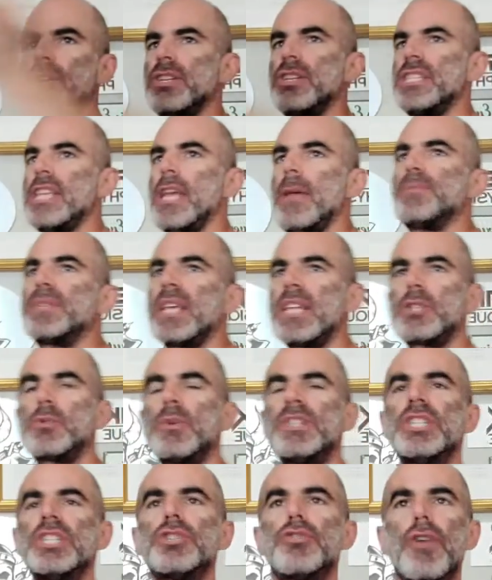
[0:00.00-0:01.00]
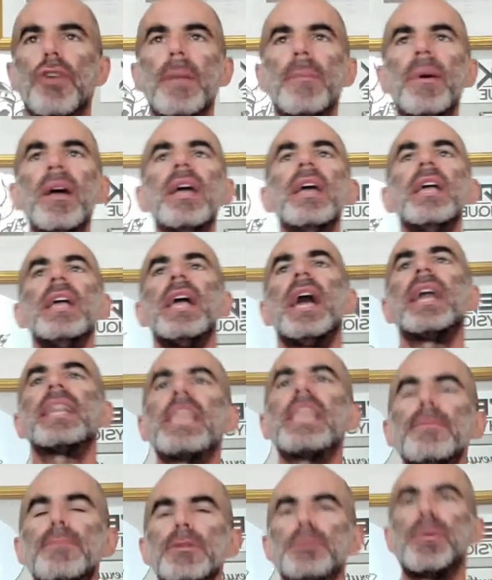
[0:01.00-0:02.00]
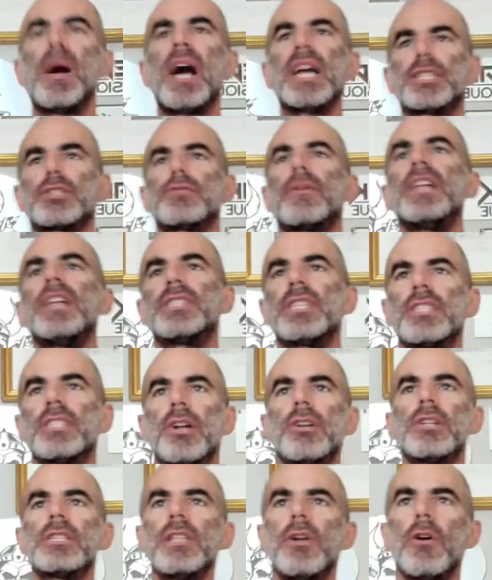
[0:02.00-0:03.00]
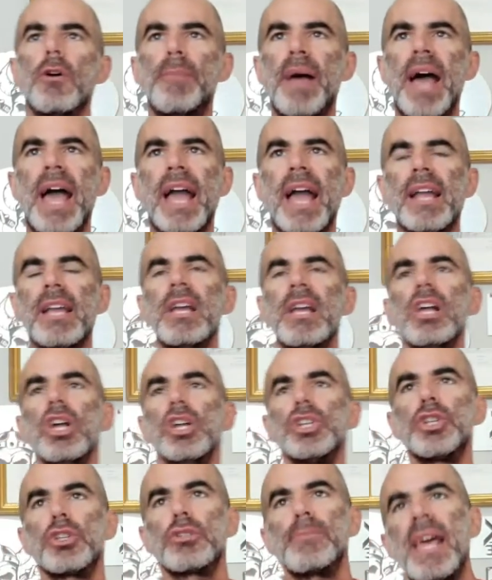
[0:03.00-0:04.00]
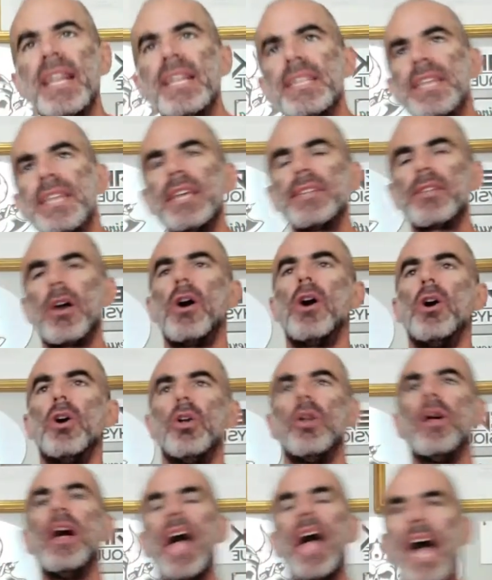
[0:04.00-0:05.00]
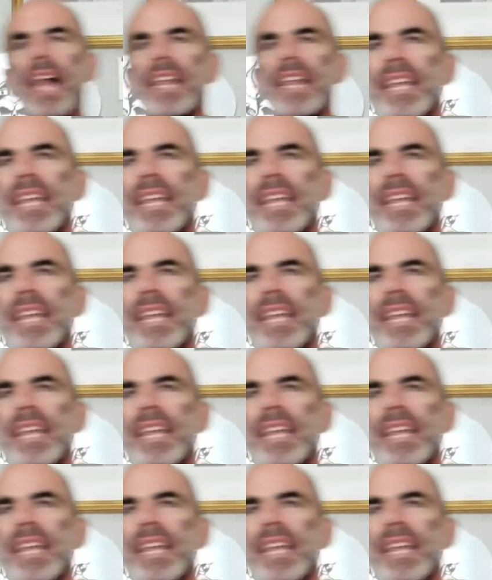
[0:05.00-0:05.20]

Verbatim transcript: his hips, how to switch his grip, how to keep his posture right so doesn't hurt his lower back. Shows him how to dig the hole, how to